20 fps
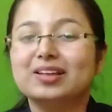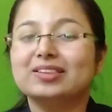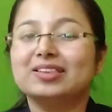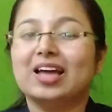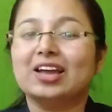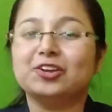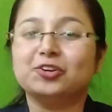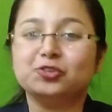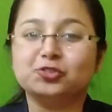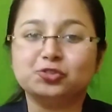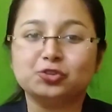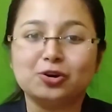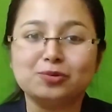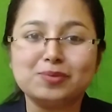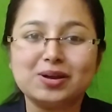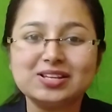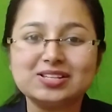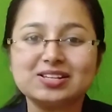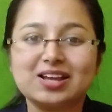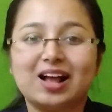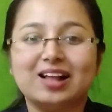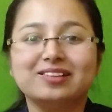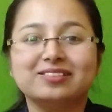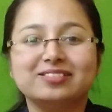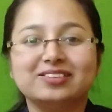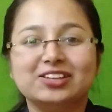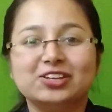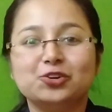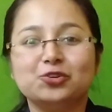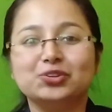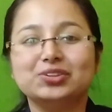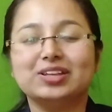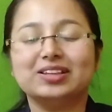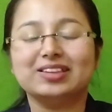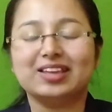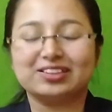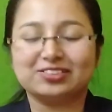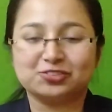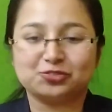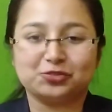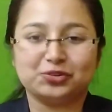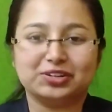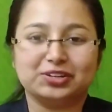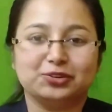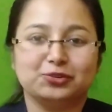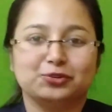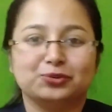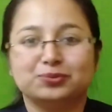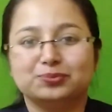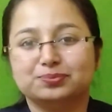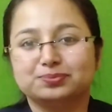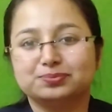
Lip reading: Thank you so much. I'll see you in the next video.